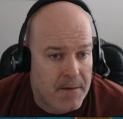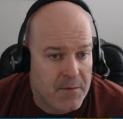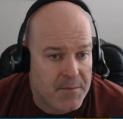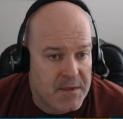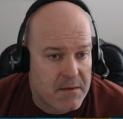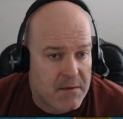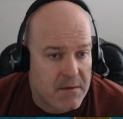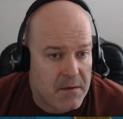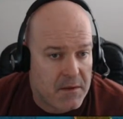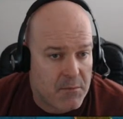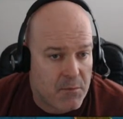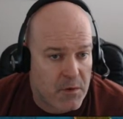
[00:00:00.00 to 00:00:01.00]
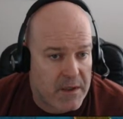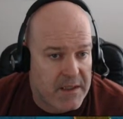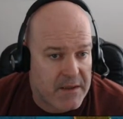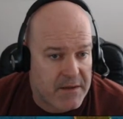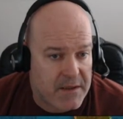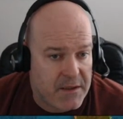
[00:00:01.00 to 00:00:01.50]
Oops. Then we'll run it
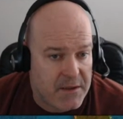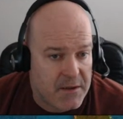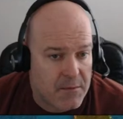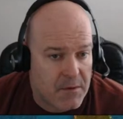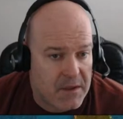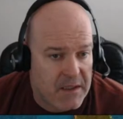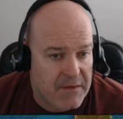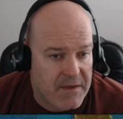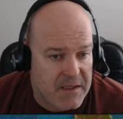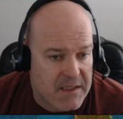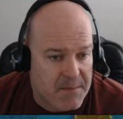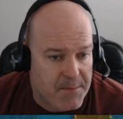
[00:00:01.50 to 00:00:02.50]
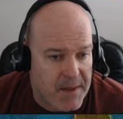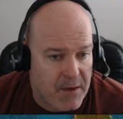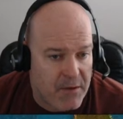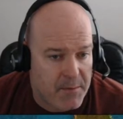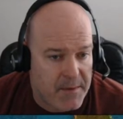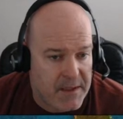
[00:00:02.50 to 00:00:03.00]
down to here. We're going to give these guys some
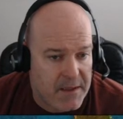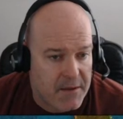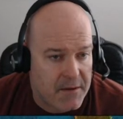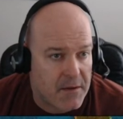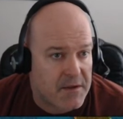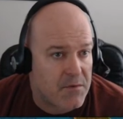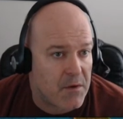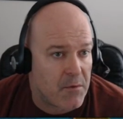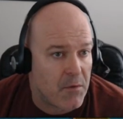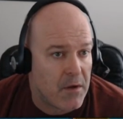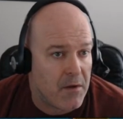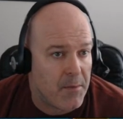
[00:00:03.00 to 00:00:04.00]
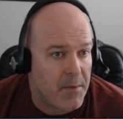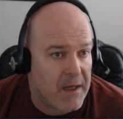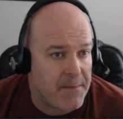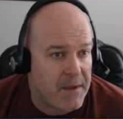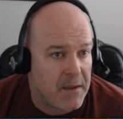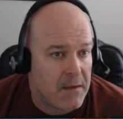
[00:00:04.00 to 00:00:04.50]
power in a minute here. I just want to run all the
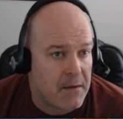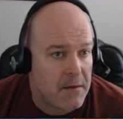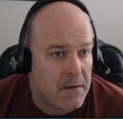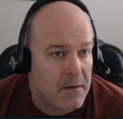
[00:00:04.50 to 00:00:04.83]
piping.